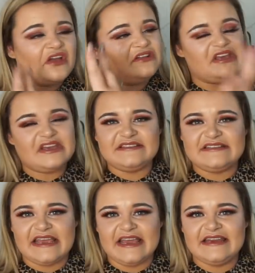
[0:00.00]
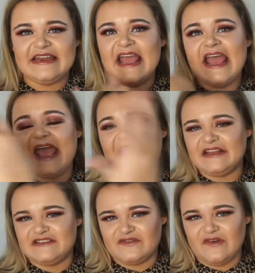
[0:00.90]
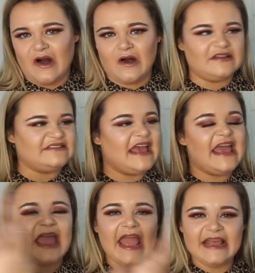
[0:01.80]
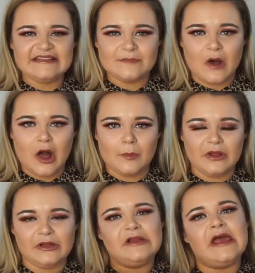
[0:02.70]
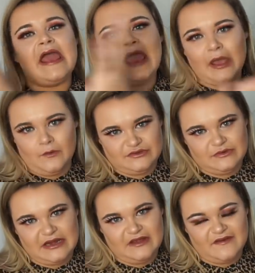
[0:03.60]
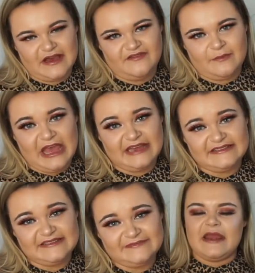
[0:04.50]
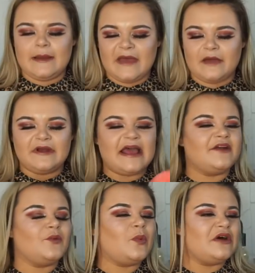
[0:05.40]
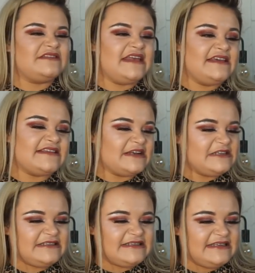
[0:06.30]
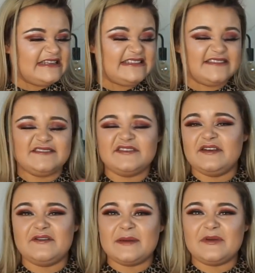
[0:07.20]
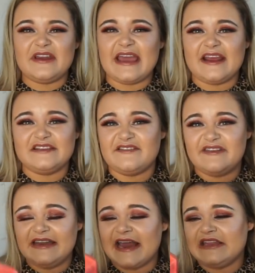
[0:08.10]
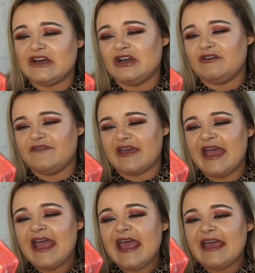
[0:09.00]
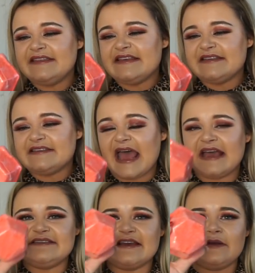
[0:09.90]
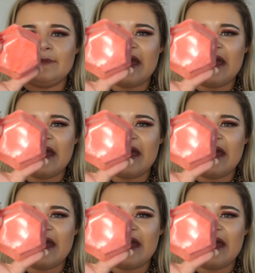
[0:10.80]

You can see it. It's a vase, it's marble, it was twenty-five pence. And at Poundland was this. I just seen this and thought, you know what, I'm going to get it because I really like the colour of it. And this is a hexagon